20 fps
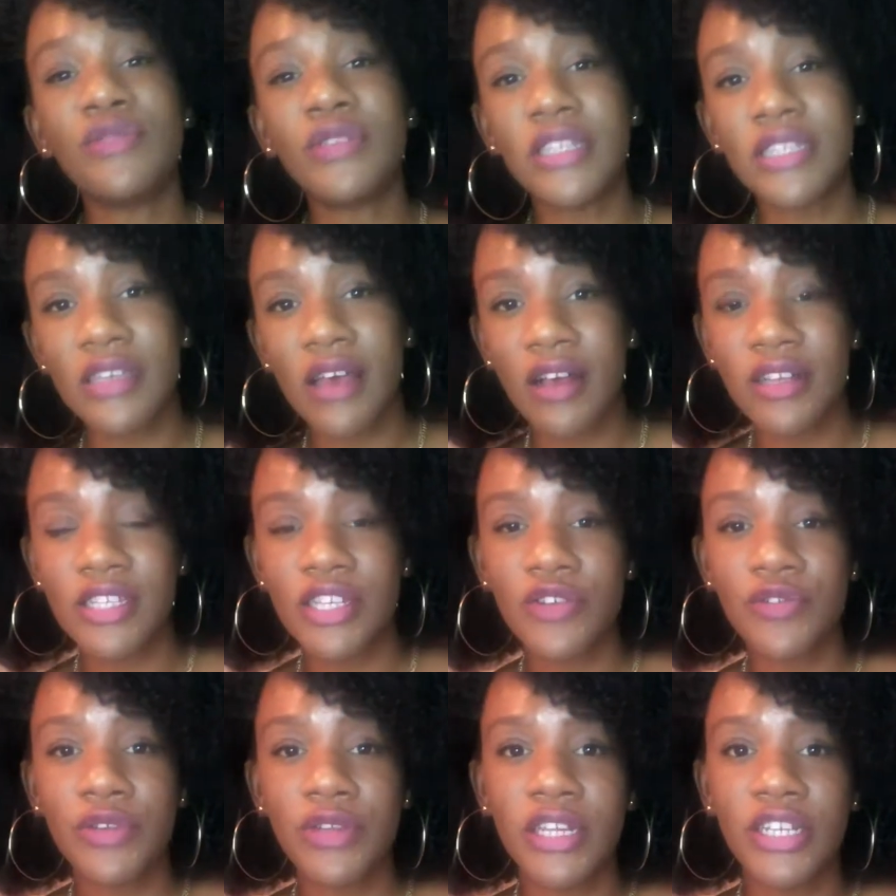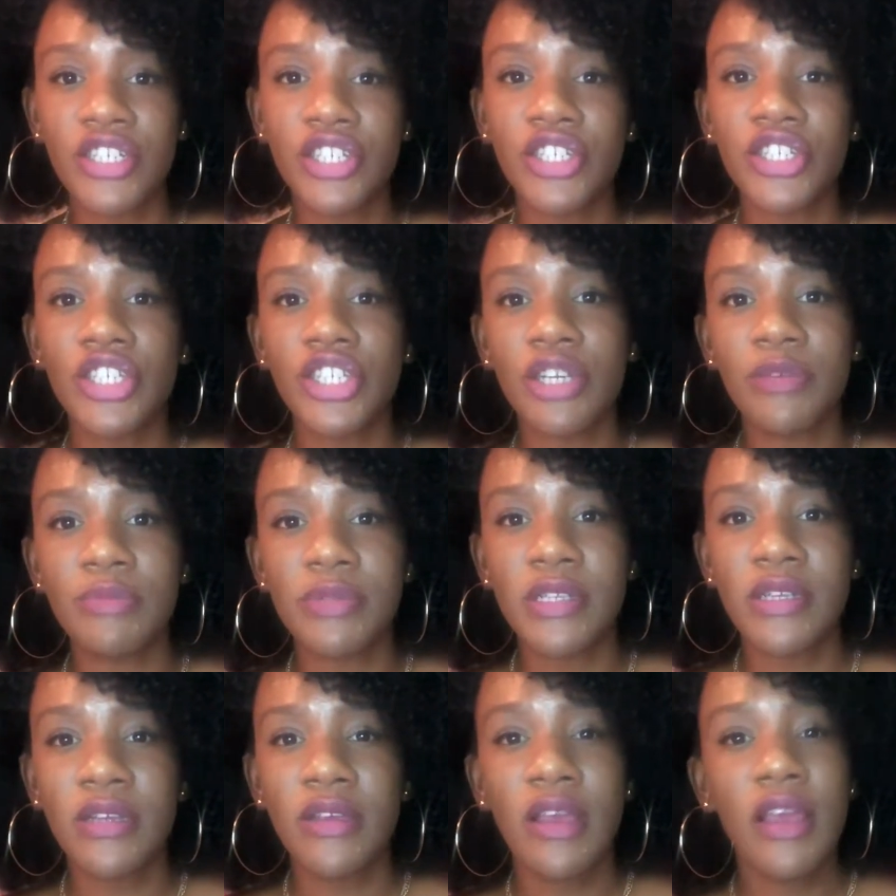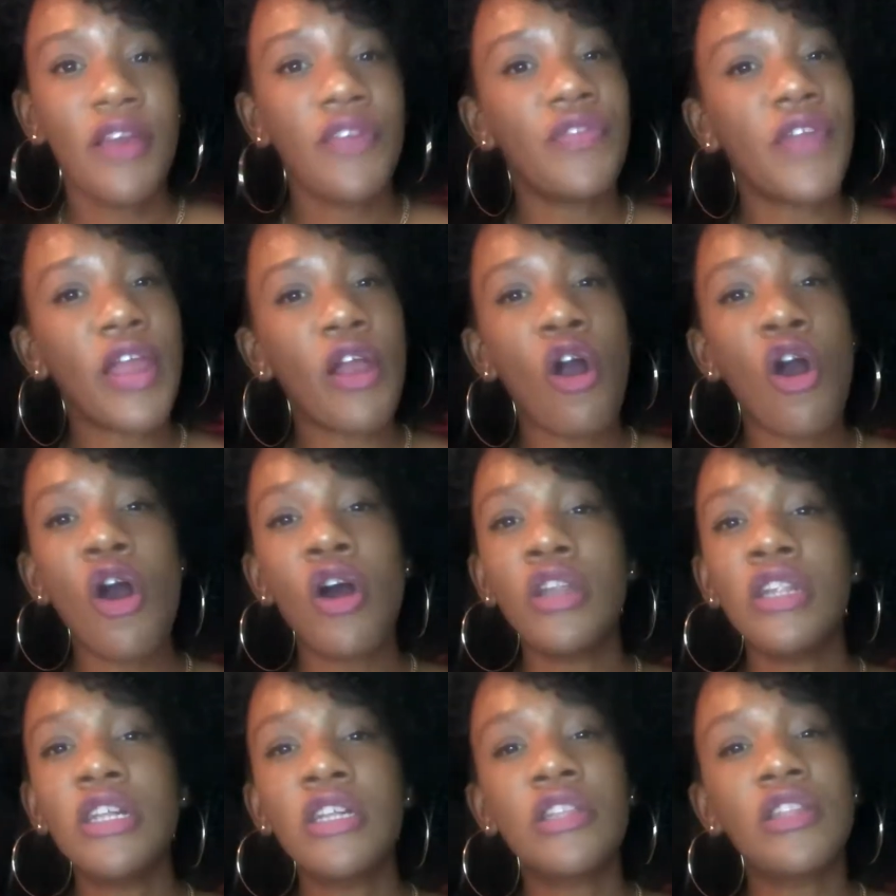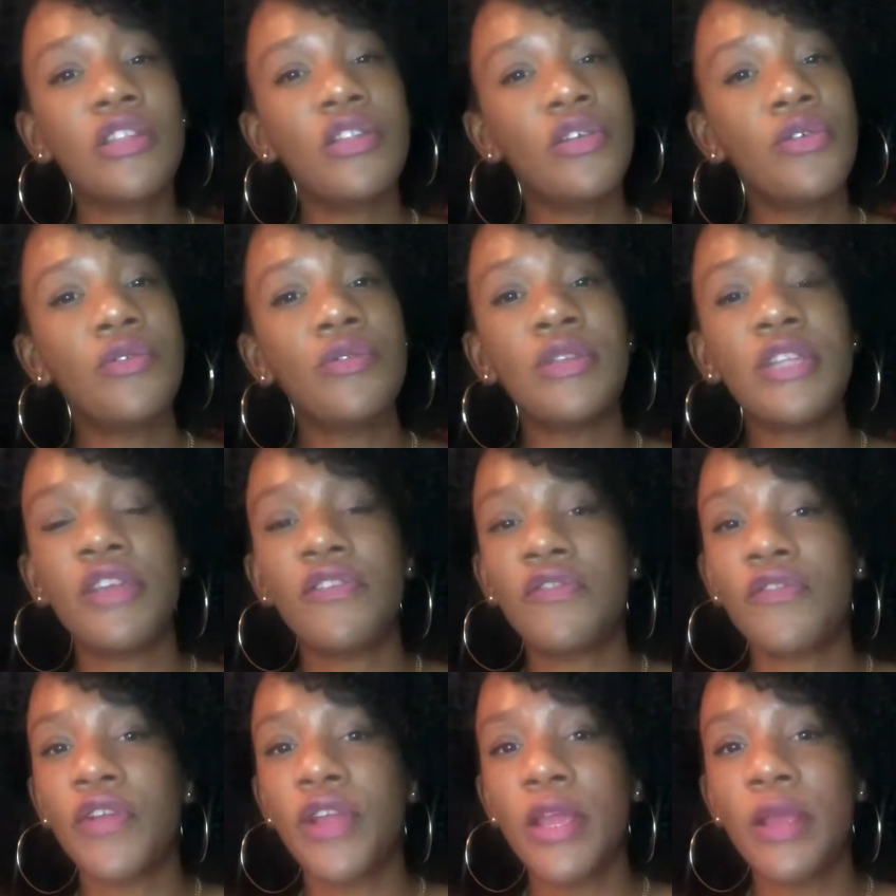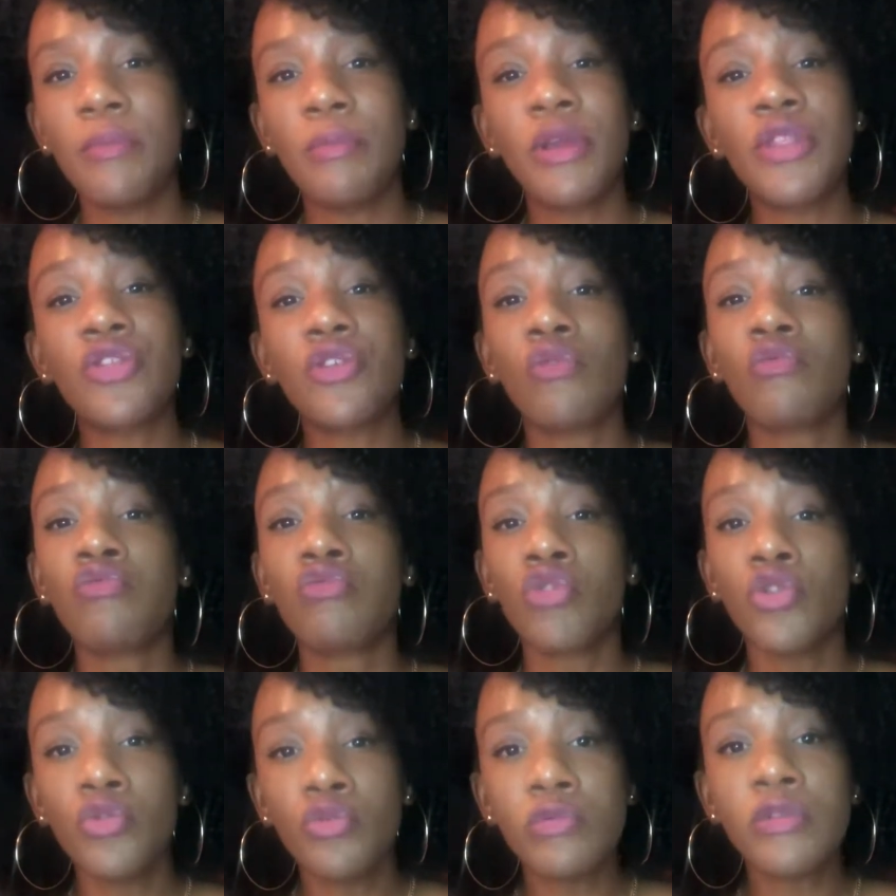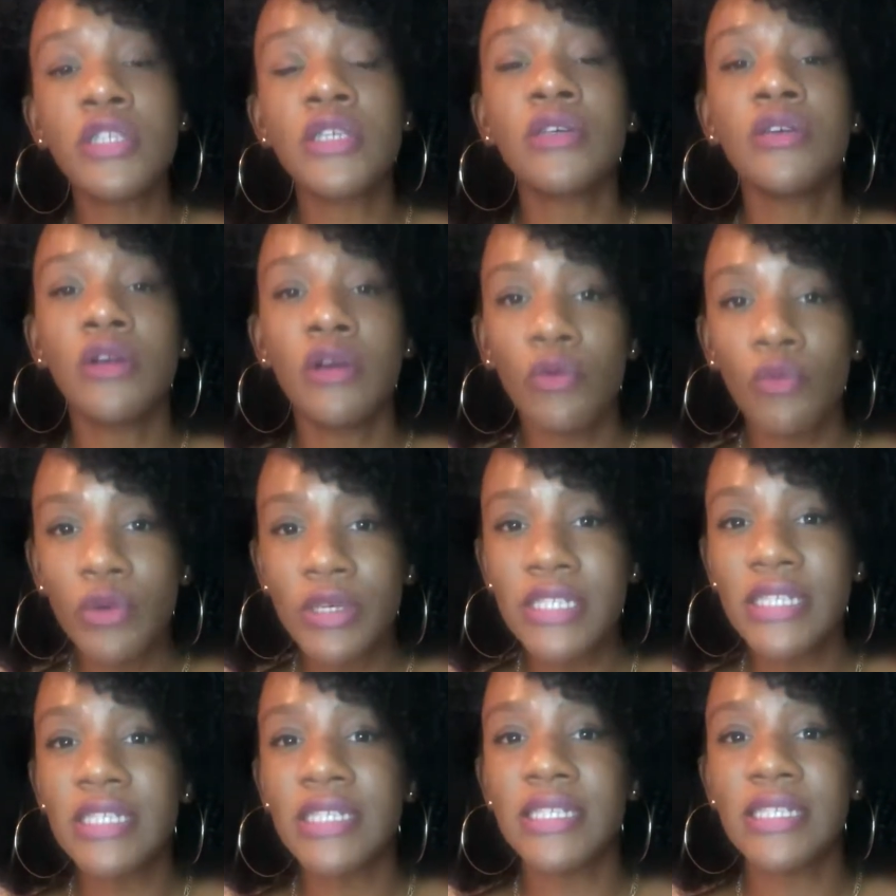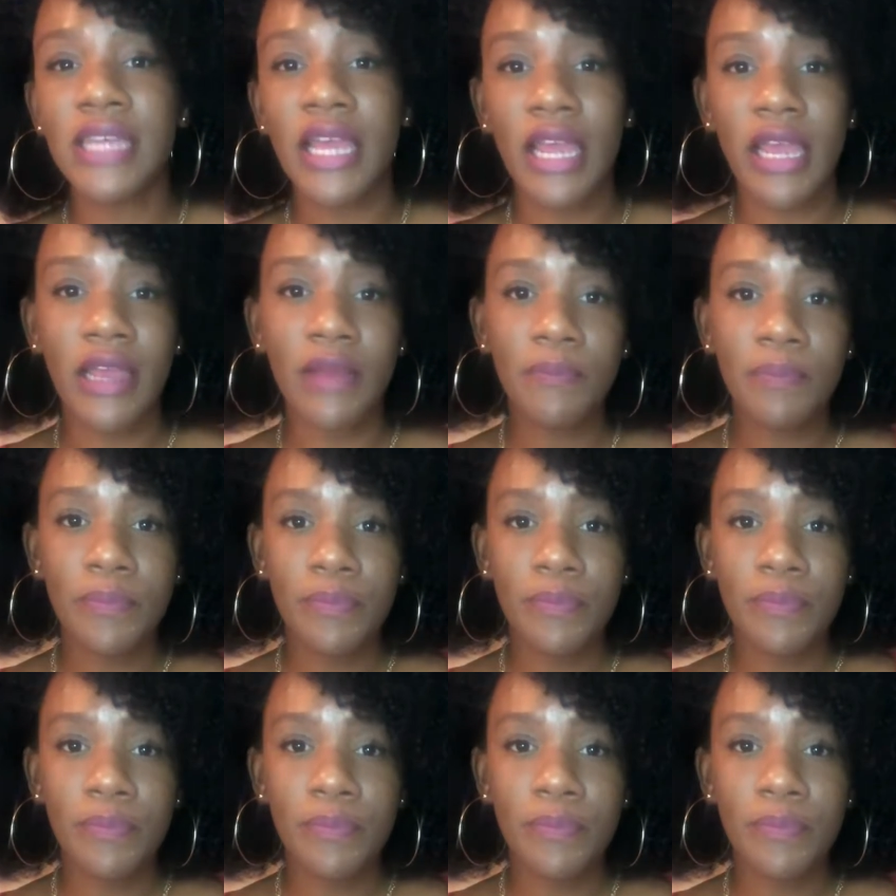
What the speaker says: the toxic relationships. They all looked a little different, but the root was the same.